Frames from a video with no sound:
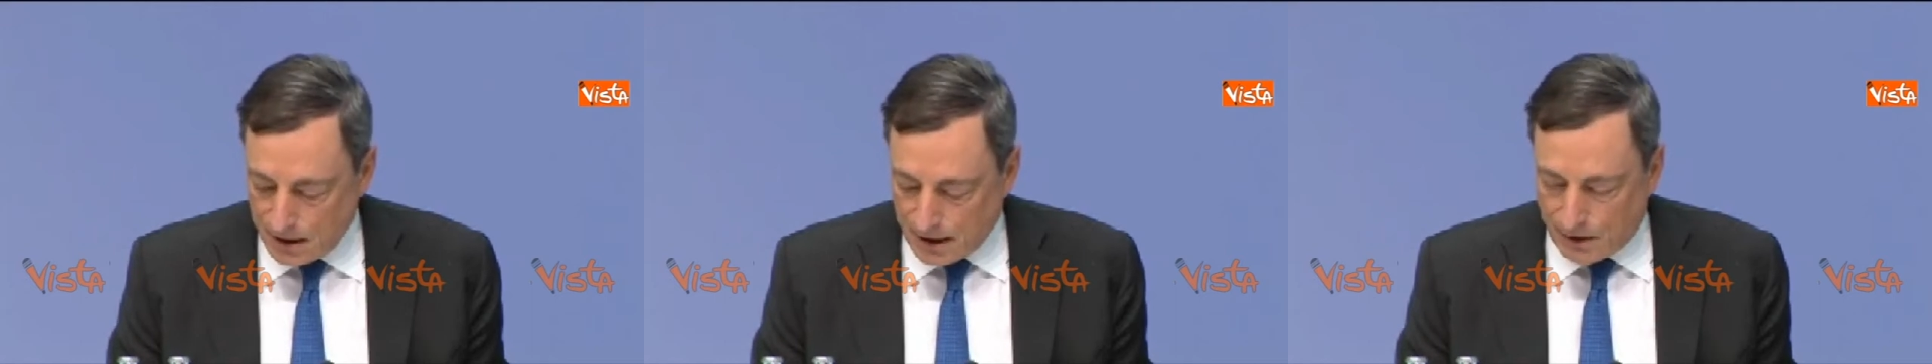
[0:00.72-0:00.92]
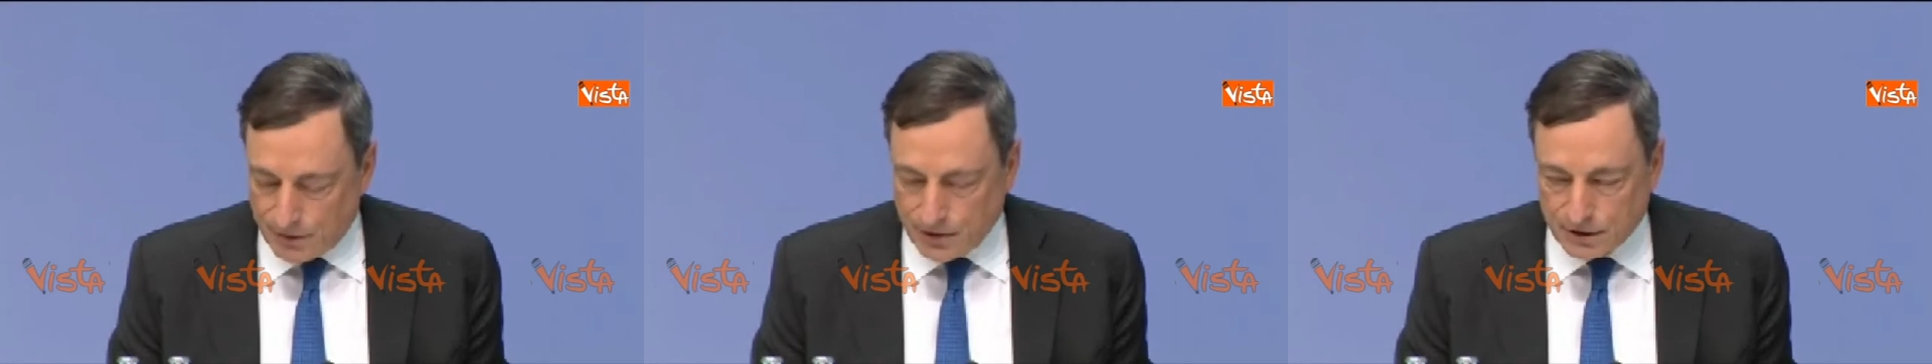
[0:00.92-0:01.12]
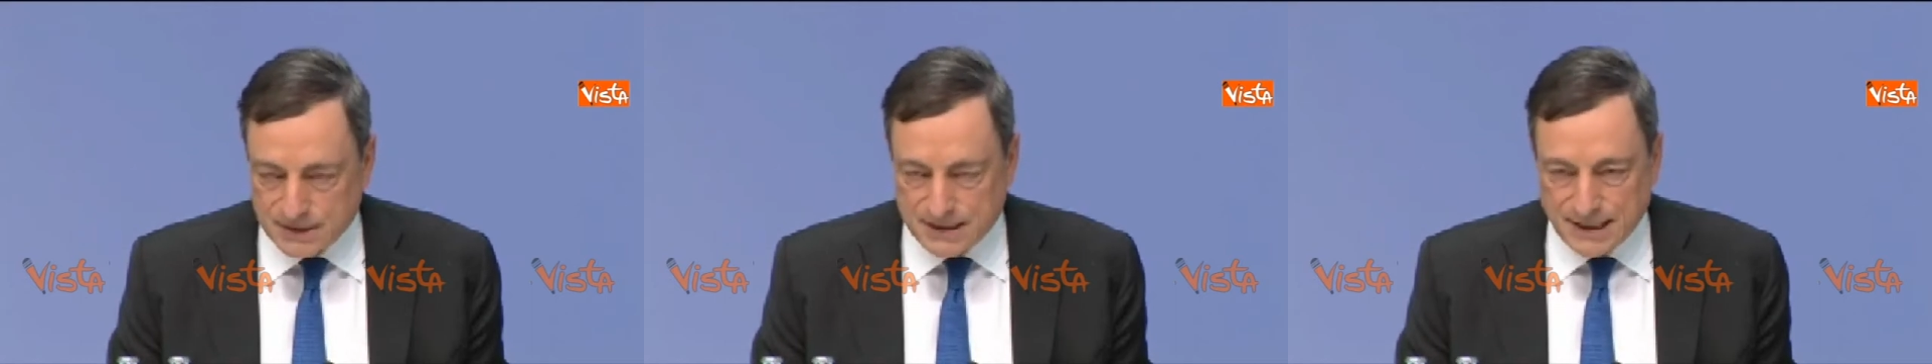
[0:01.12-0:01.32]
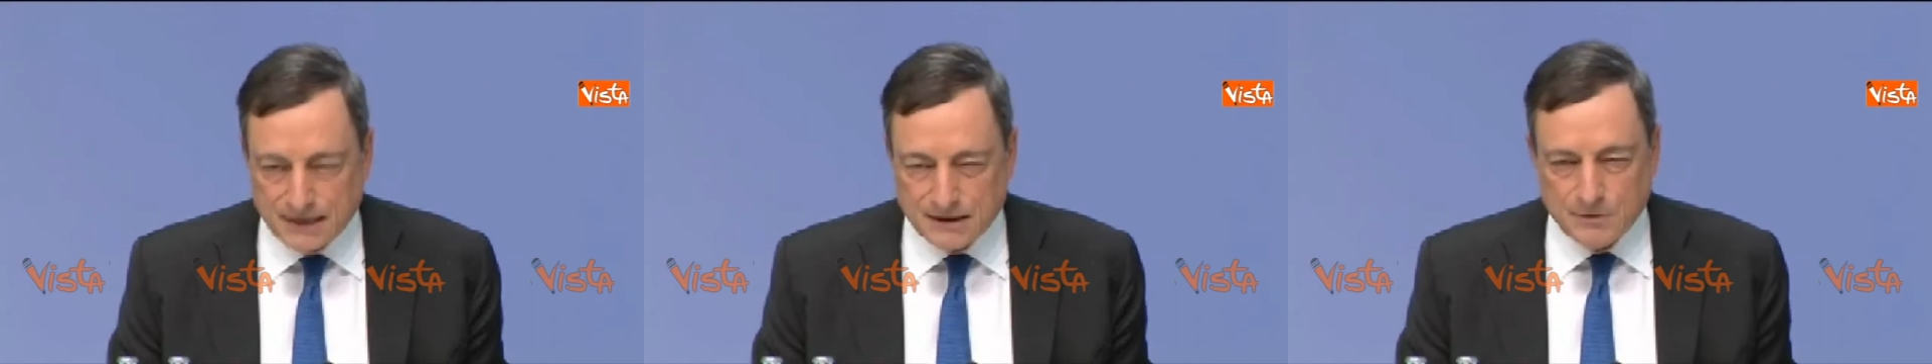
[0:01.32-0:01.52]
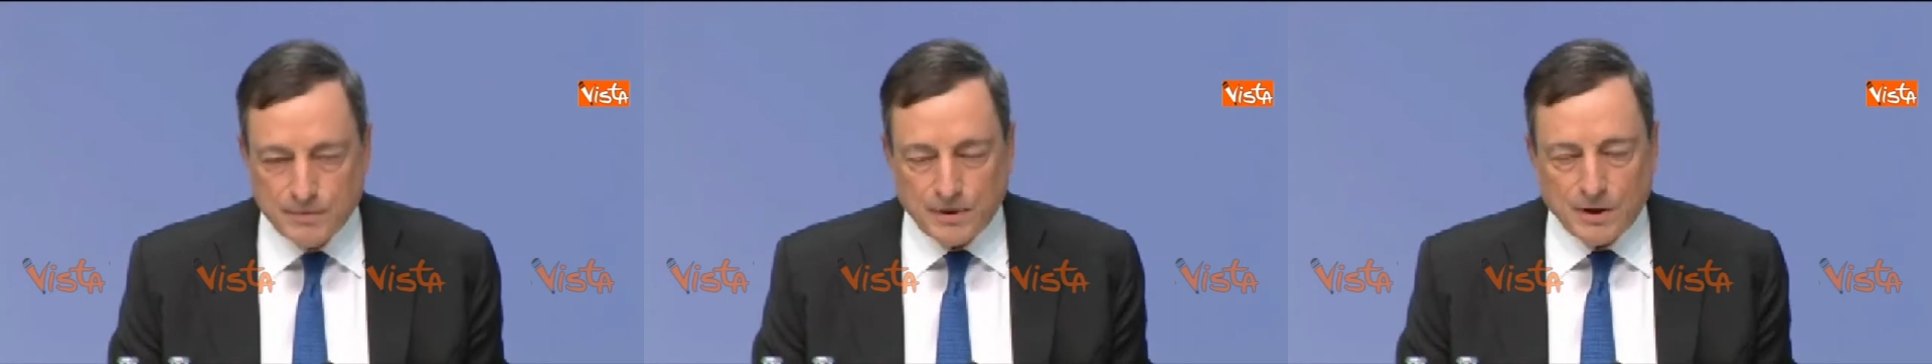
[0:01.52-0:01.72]
Now, your
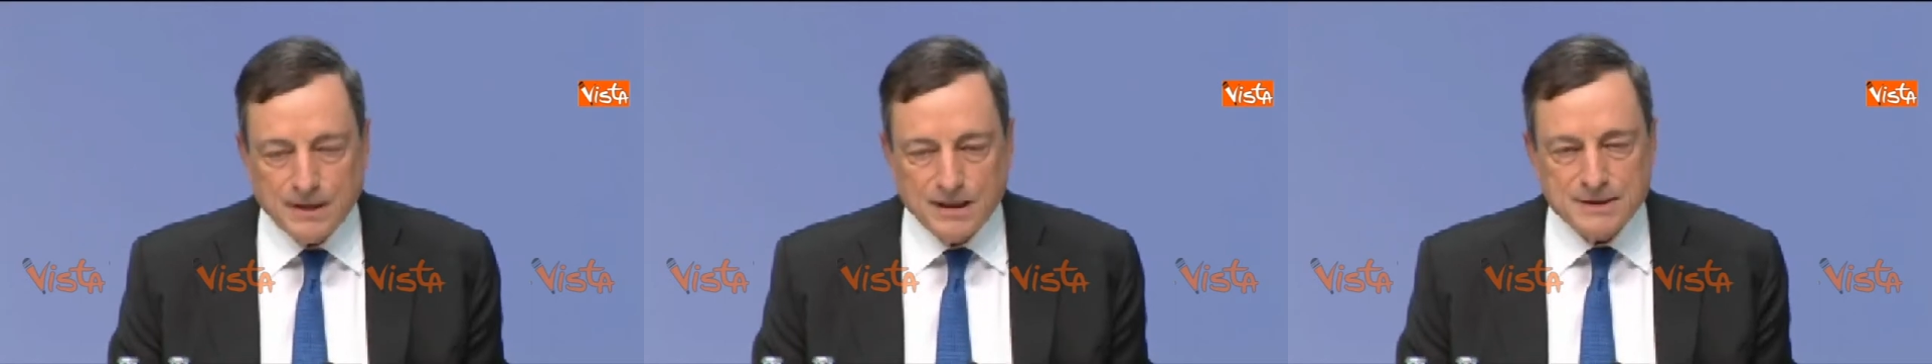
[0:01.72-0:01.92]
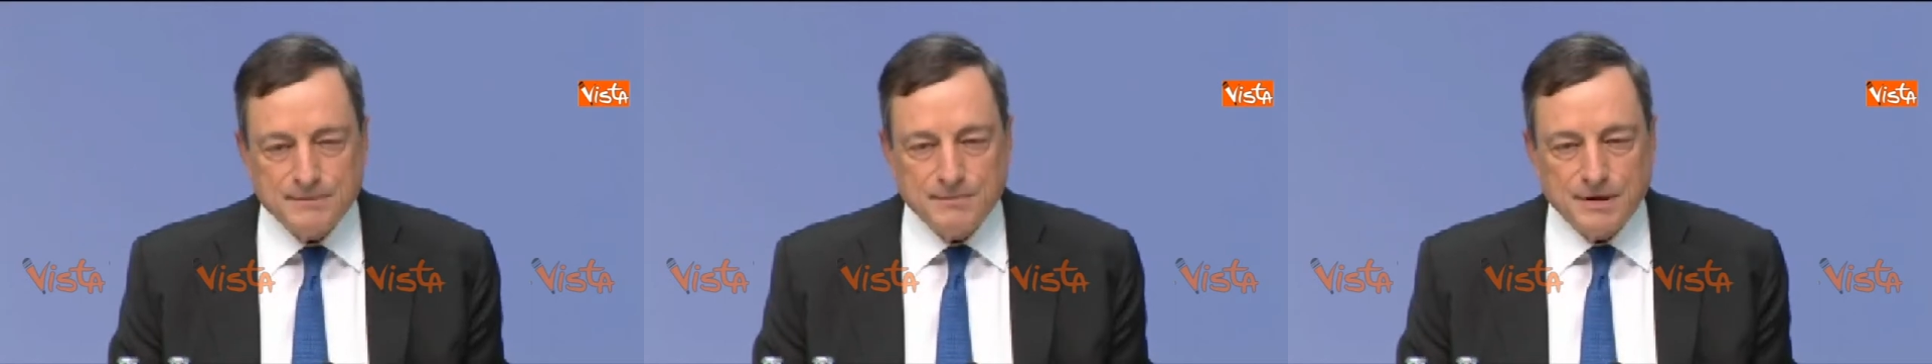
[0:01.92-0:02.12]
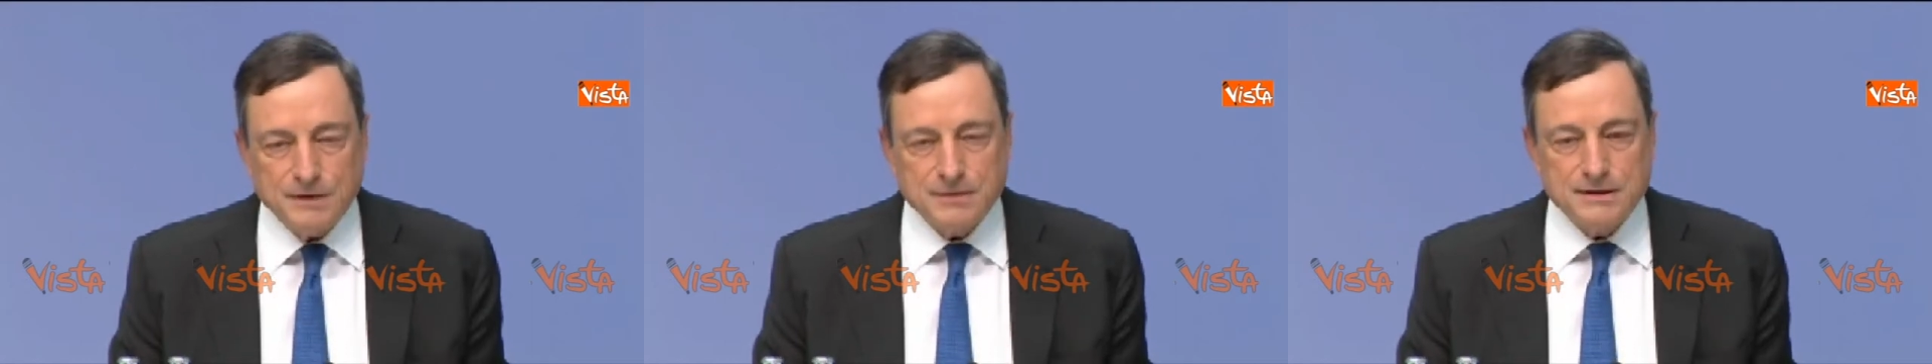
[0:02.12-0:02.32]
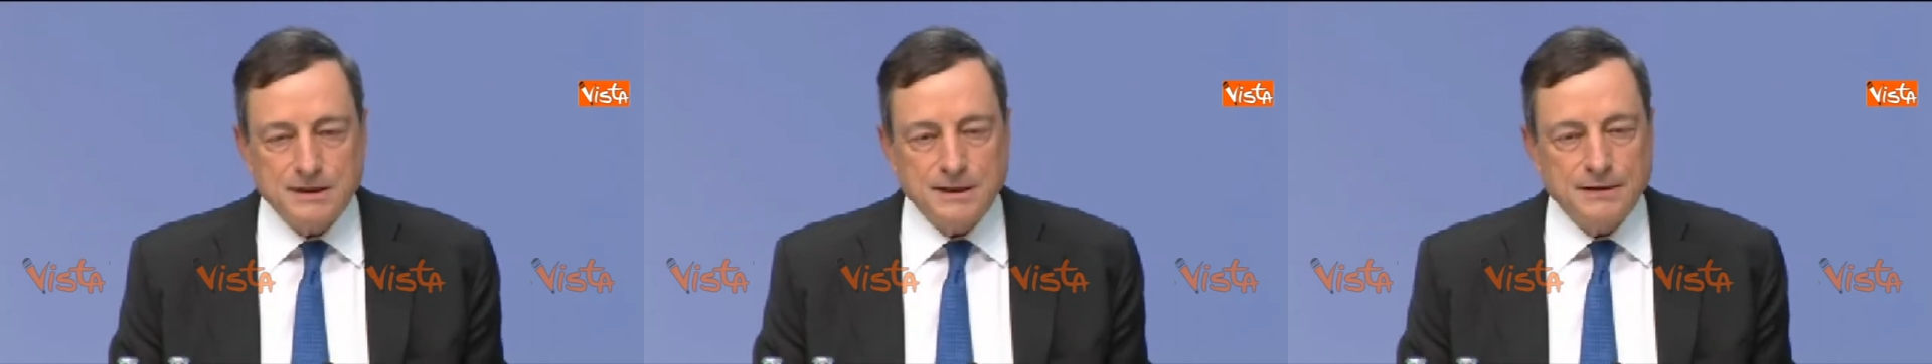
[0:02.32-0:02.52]
second point is about